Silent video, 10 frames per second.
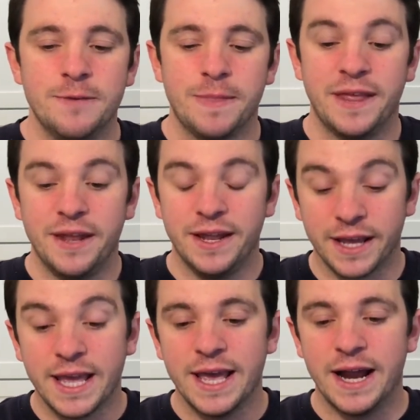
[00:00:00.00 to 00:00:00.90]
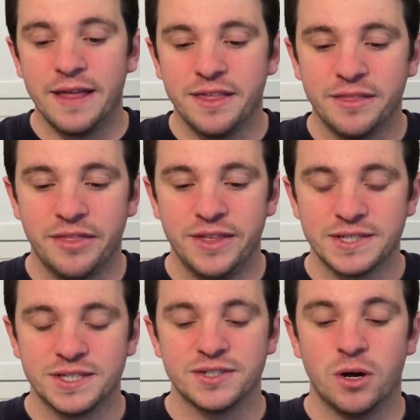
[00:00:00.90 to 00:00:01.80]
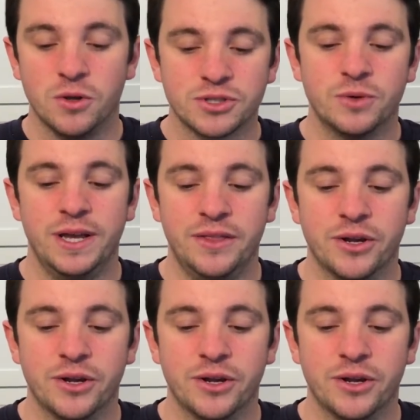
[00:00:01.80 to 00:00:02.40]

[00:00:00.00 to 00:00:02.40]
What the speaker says: And again, I think that this is also in